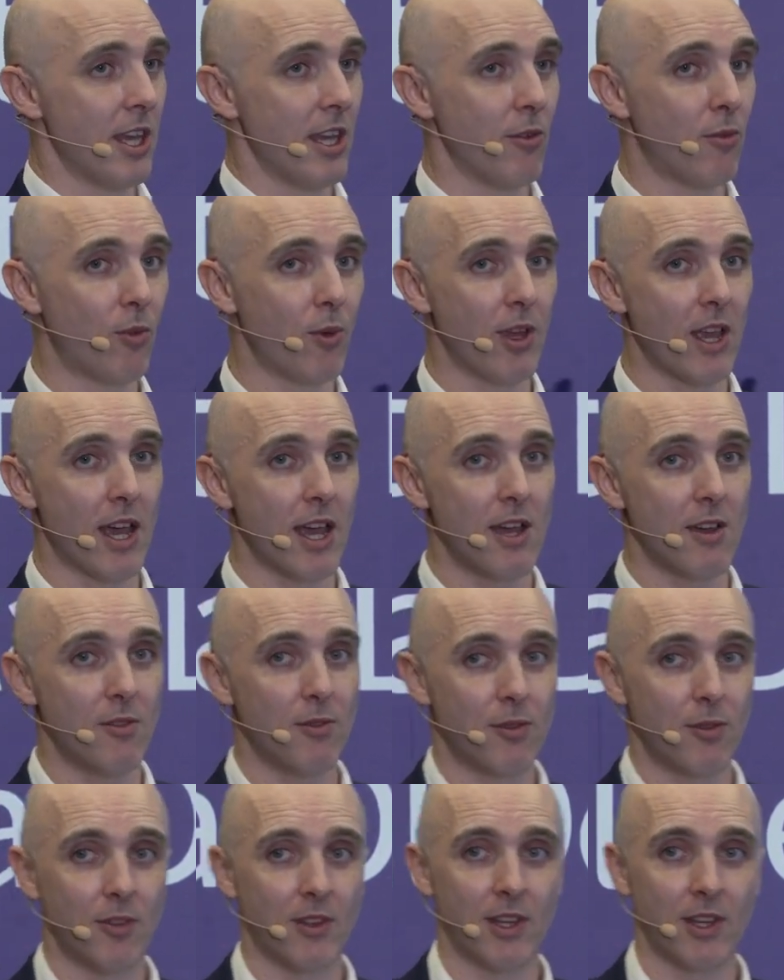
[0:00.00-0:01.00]
if we have
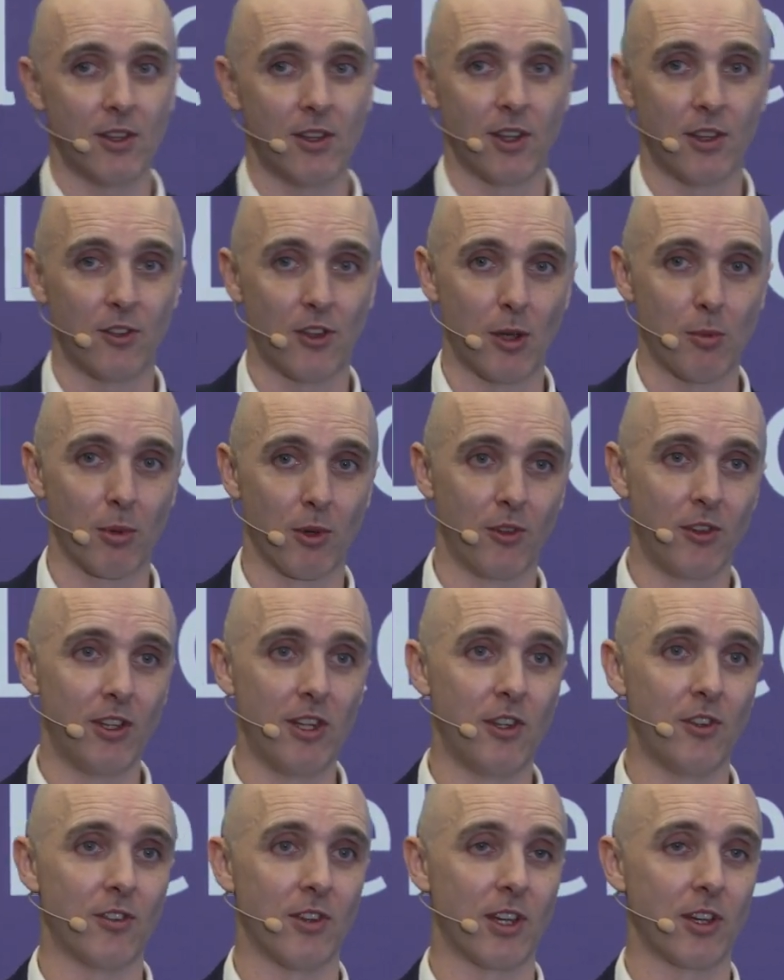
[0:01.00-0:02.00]
then a cyber
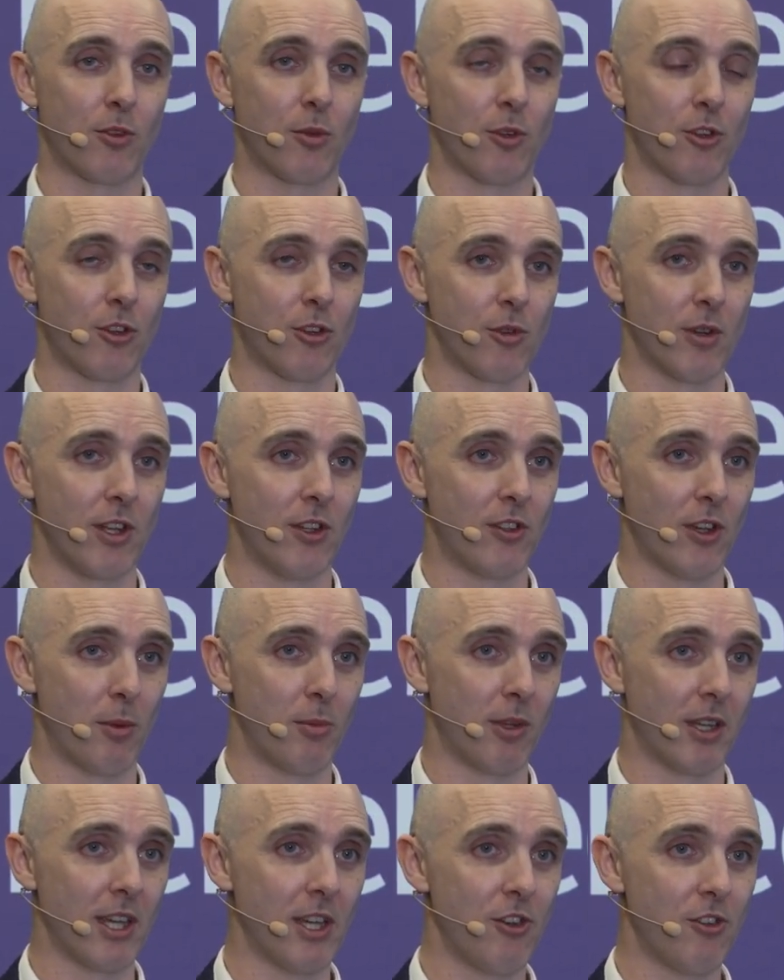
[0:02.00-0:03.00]
resilience act which creates
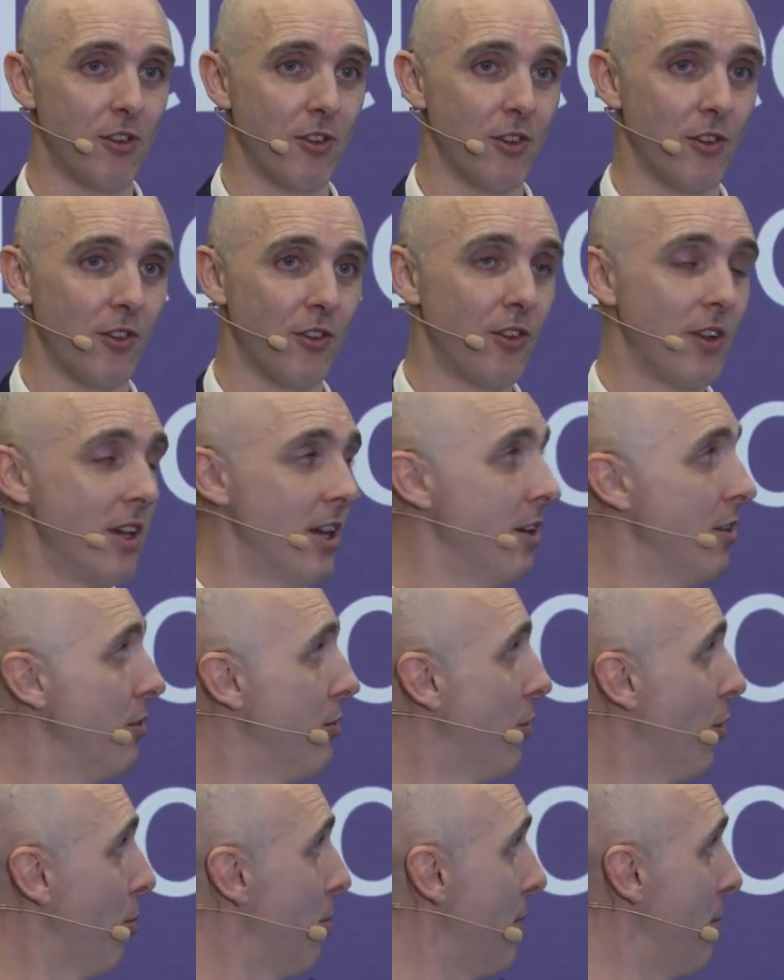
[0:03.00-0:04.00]
obligations
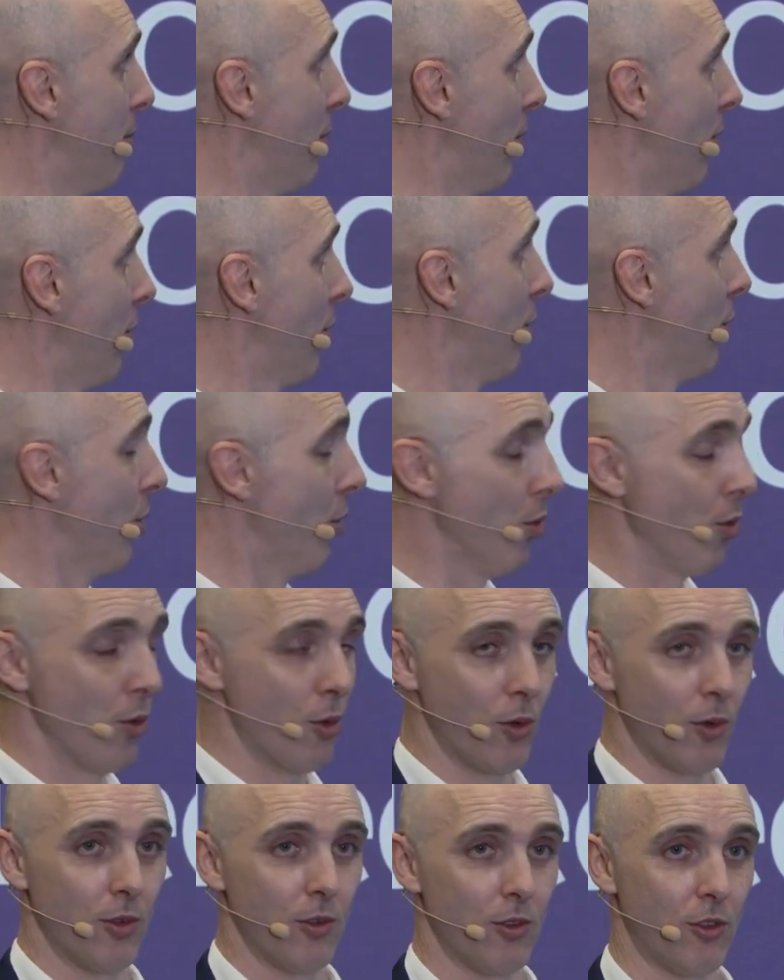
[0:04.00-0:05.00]
for people who
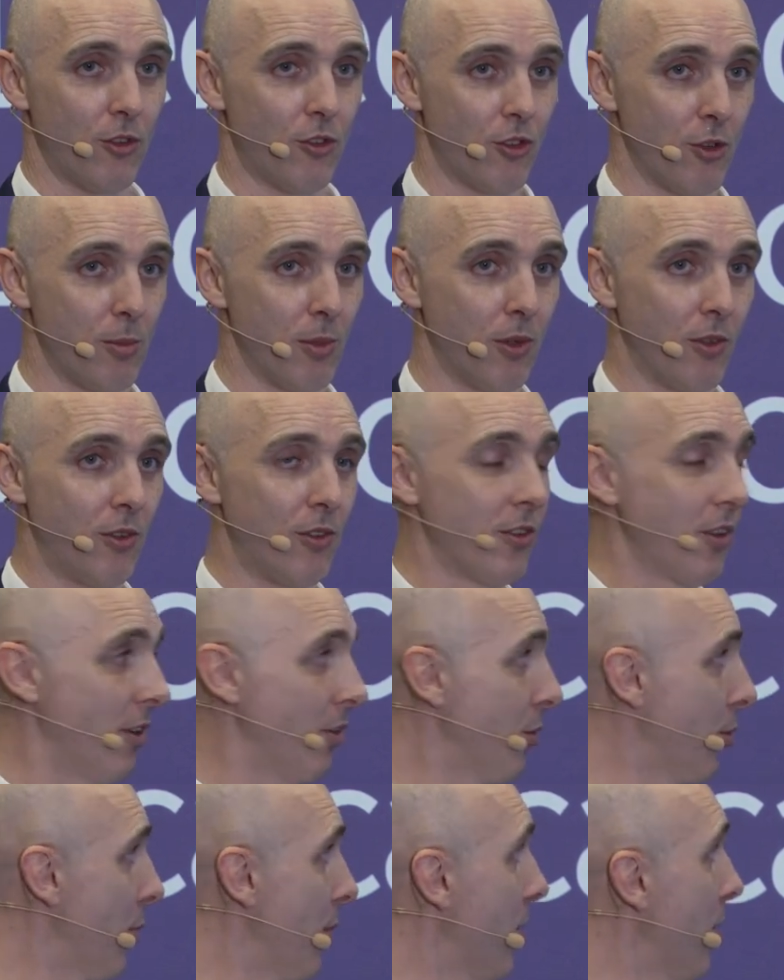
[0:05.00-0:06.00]
distribute
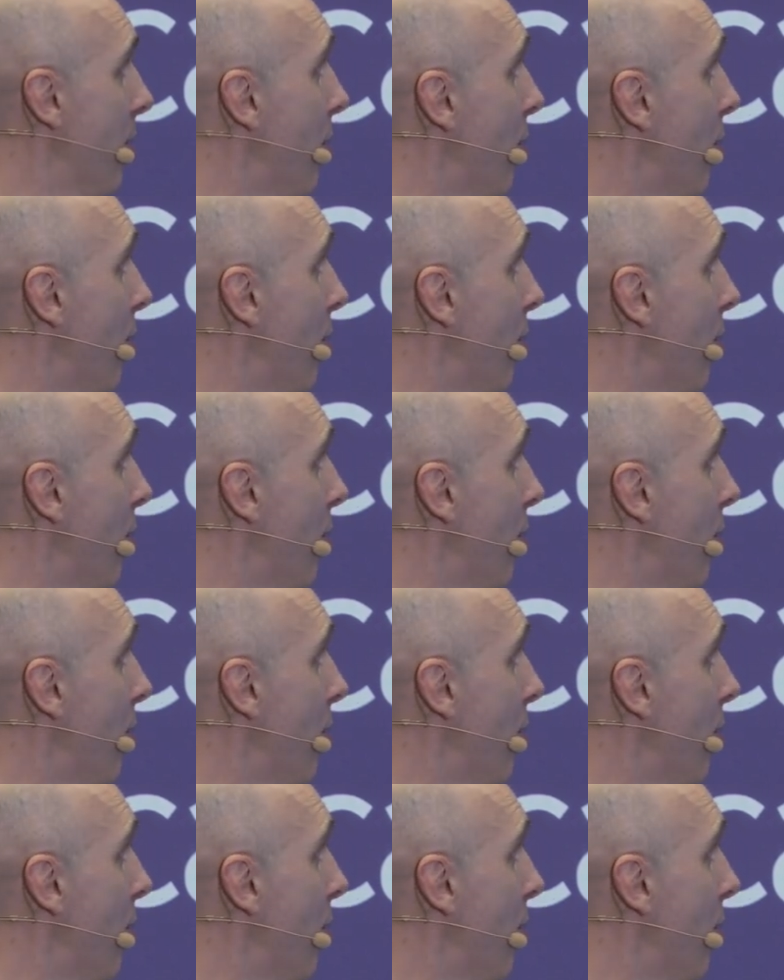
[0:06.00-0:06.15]
software